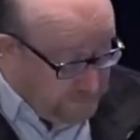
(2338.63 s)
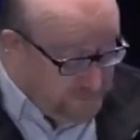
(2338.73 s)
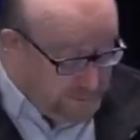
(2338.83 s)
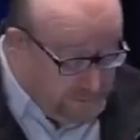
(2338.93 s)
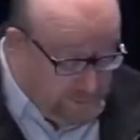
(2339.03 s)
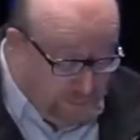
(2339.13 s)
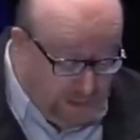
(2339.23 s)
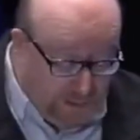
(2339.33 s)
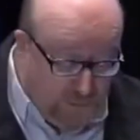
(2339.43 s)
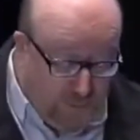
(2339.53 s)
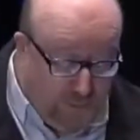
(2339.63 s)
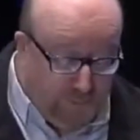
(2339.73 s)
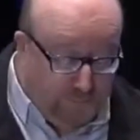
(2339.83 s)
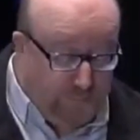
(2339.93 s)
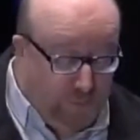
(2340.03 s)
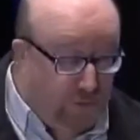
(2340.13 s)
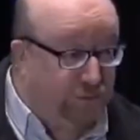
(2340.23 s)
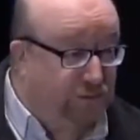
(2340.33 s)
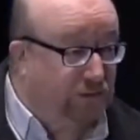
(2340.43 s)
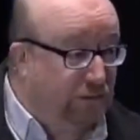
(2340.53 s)
so that I might learn from your
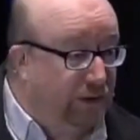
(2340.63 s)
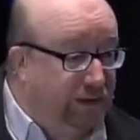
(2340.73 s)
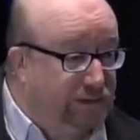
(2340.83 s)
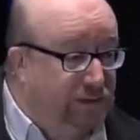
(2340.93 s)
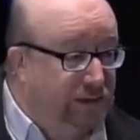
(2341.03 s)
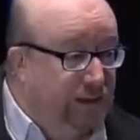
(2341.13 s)
decrees.